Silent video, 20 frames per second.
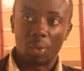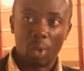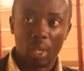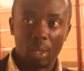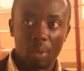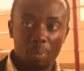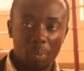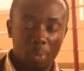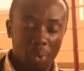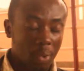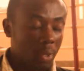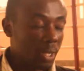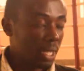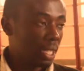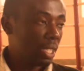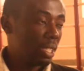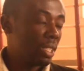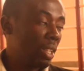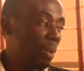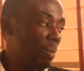when
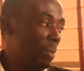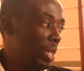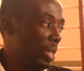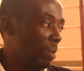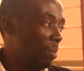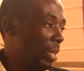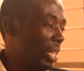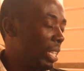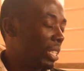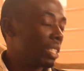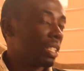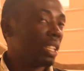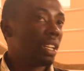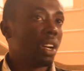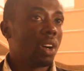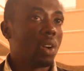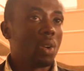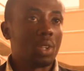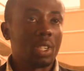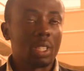policies are being made
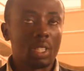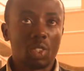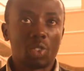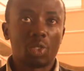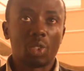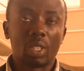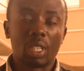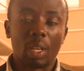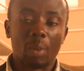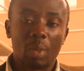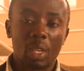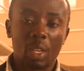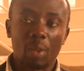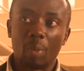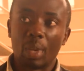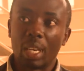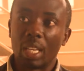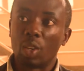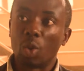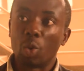or decisions are
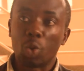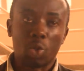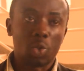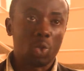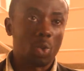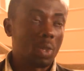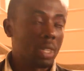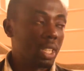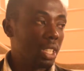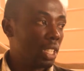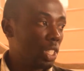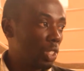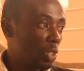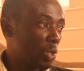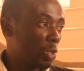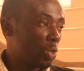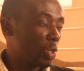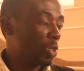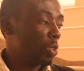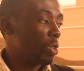being made. Also the
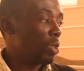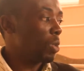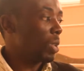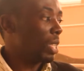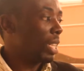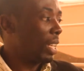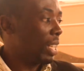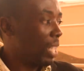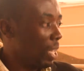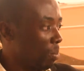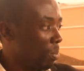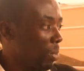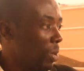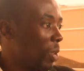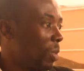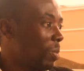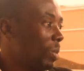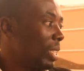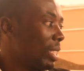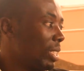issues to do with
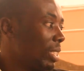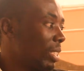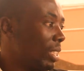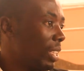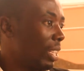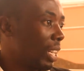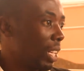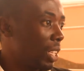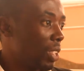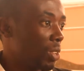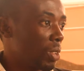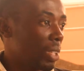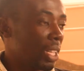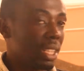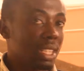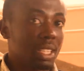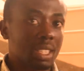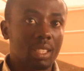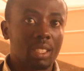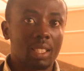unemployment in the country,
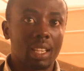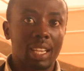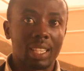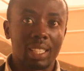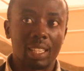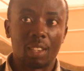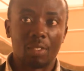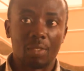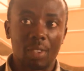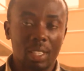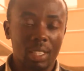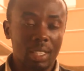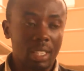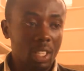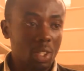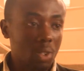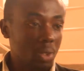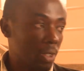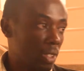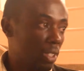and this directly affects
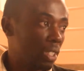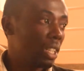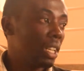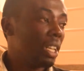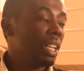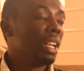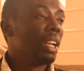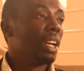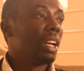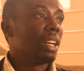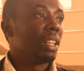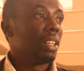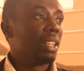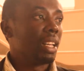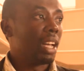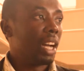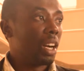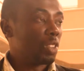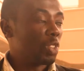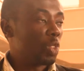the youth. They
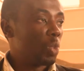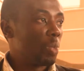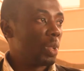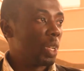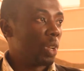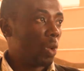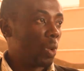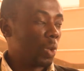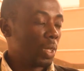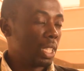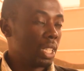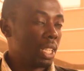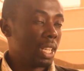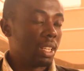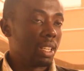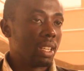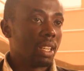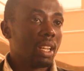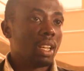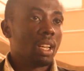have to be
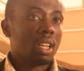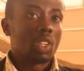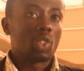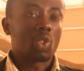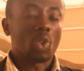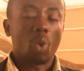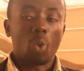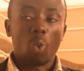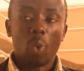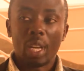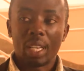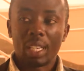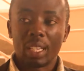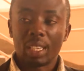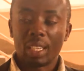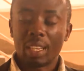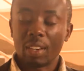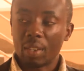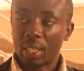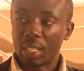considered. So
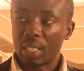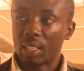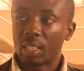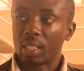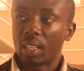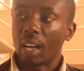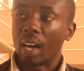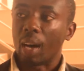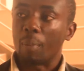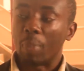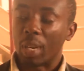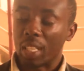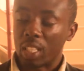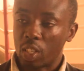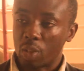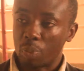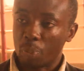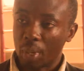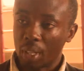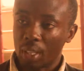when there is a
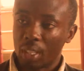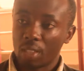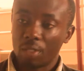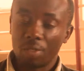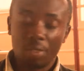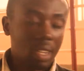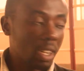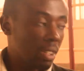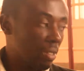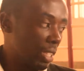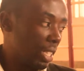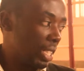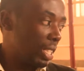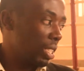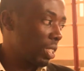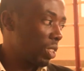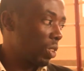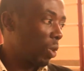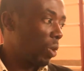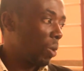participative
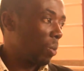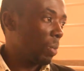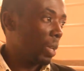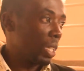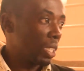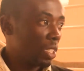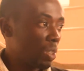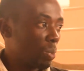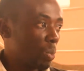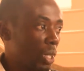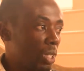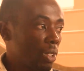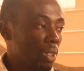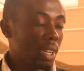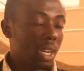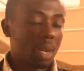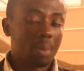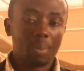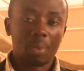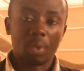governance or
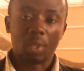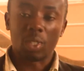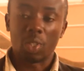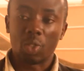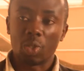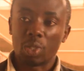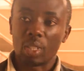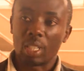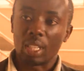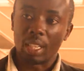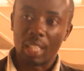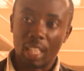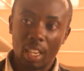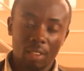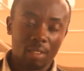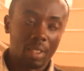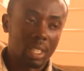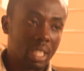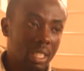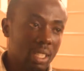participatory approach used in
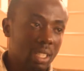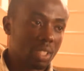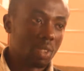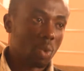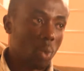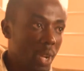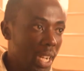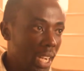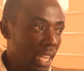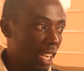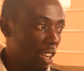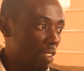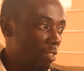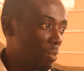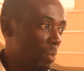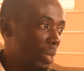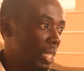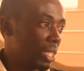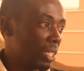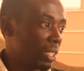governance, where
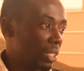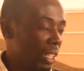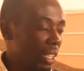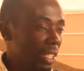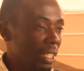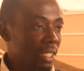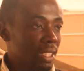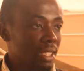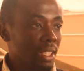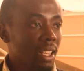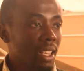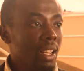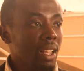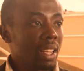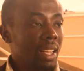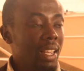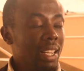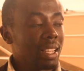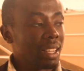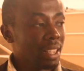government says,
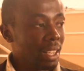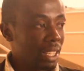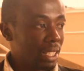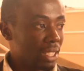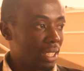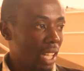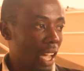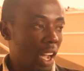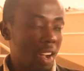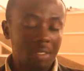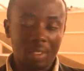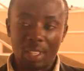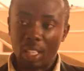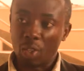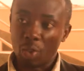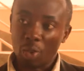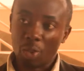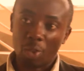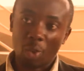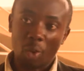hey, let's have
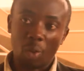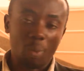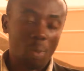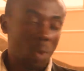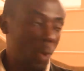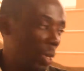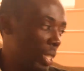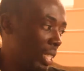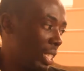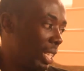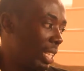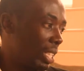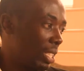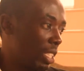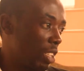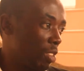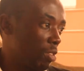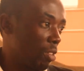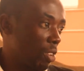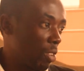the youth on board,
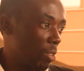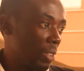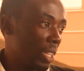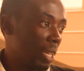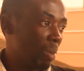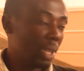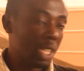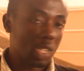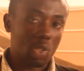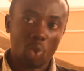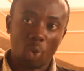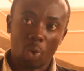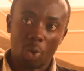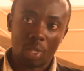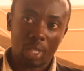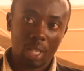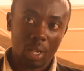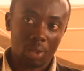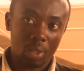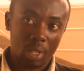let's involve them, let's
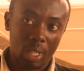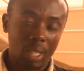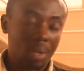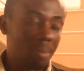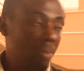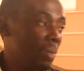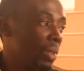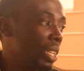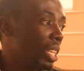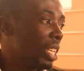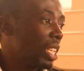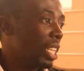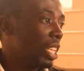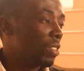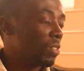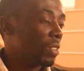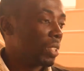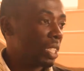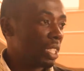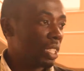consult them.
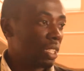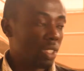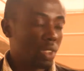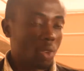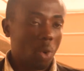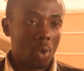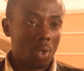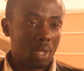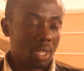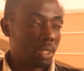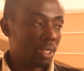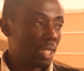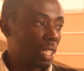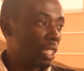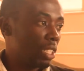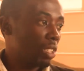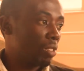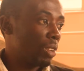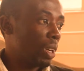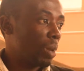If it is
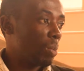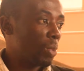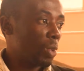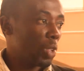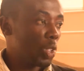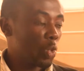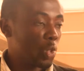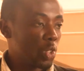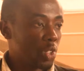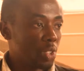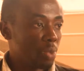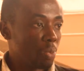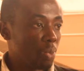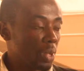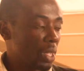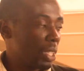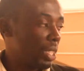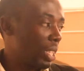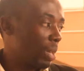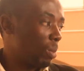consultative approach, we should
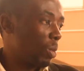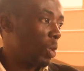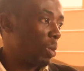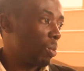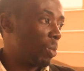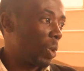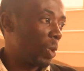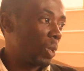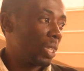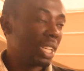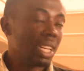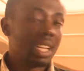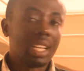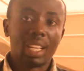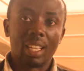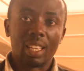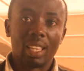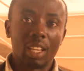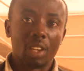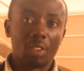bring them on board.
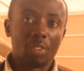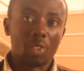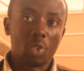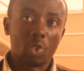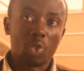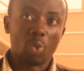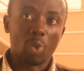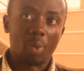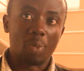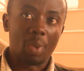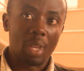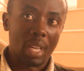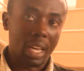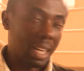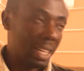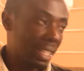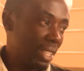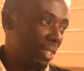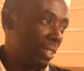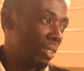Their views will be
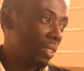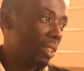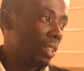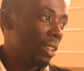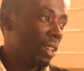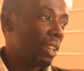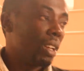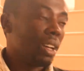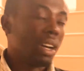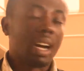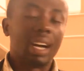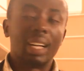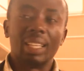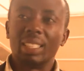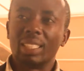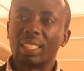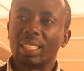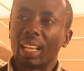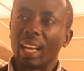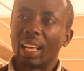heard.
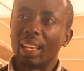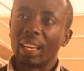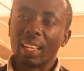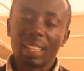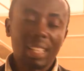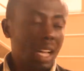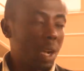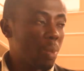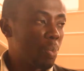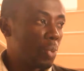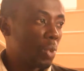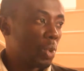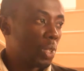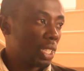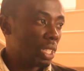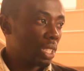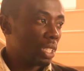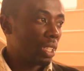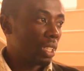And another approach,